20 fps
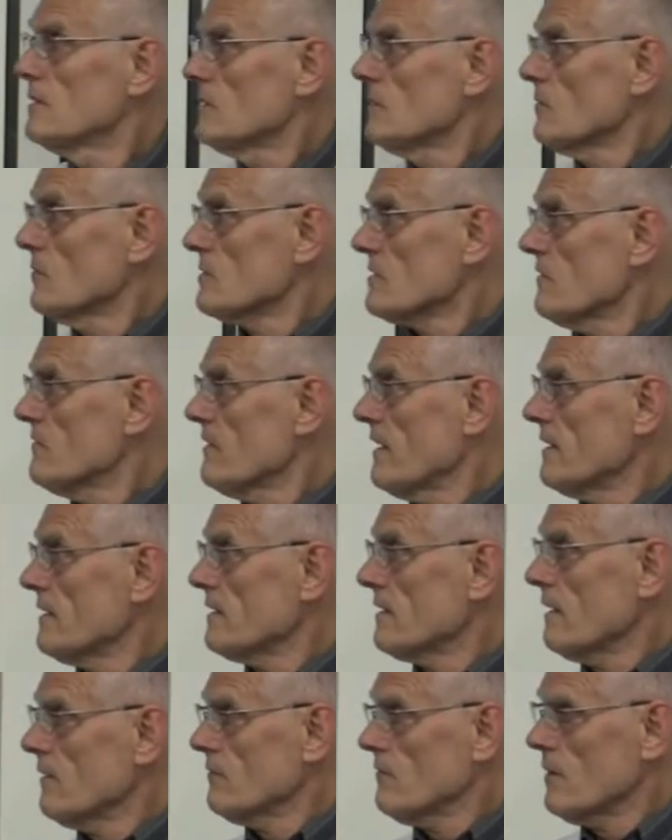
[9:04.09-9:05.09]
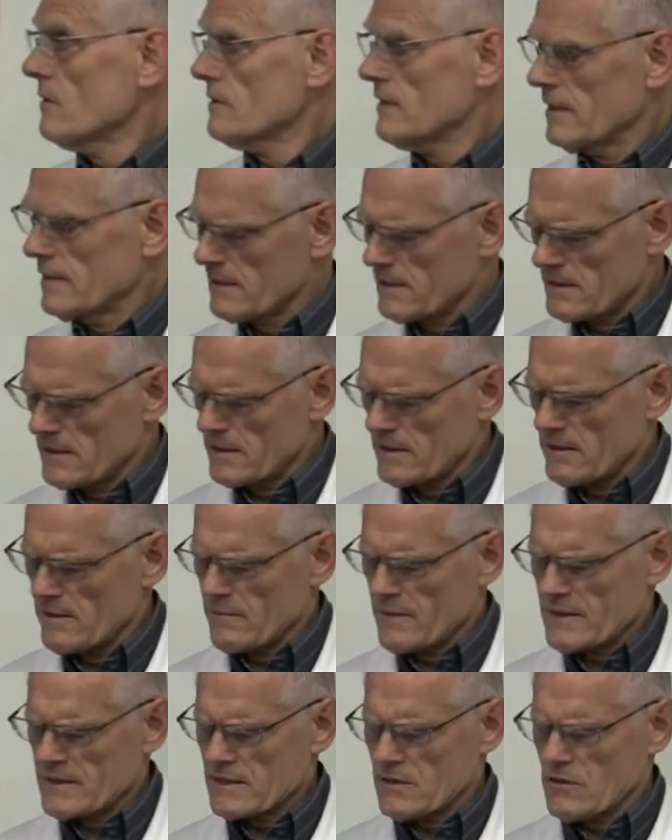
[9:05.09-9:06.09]
Those are find, found at the
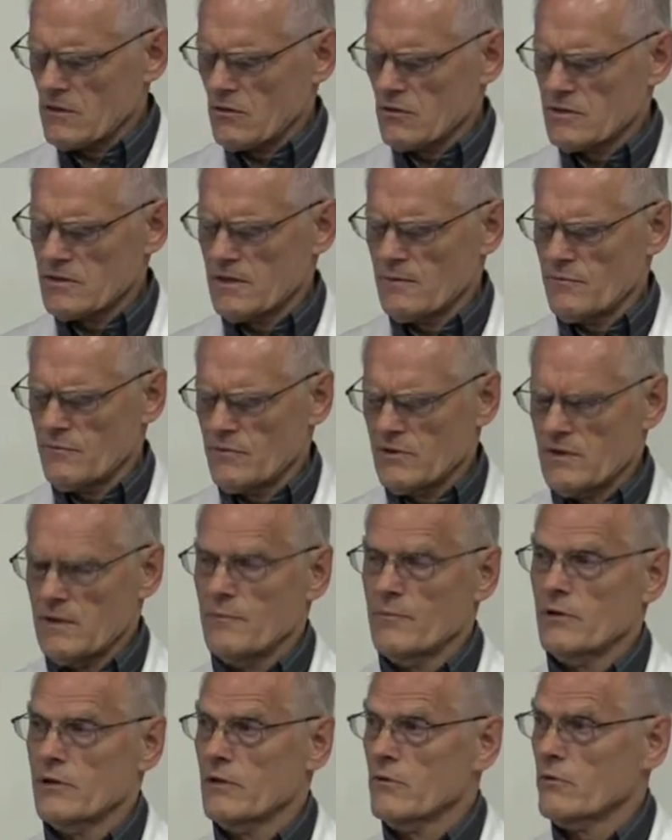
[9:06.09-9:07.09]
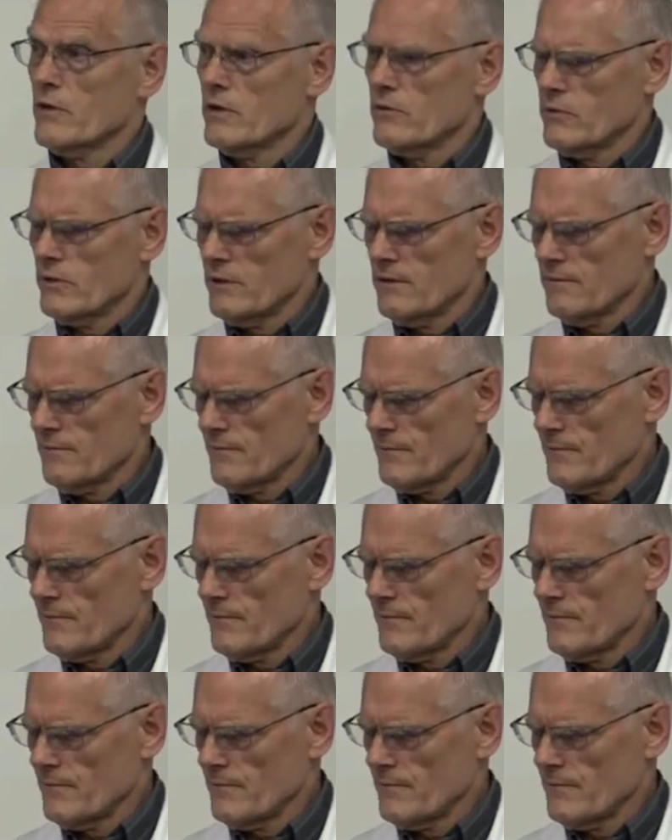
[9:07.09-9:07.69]
west coast and they're pretty rare, really.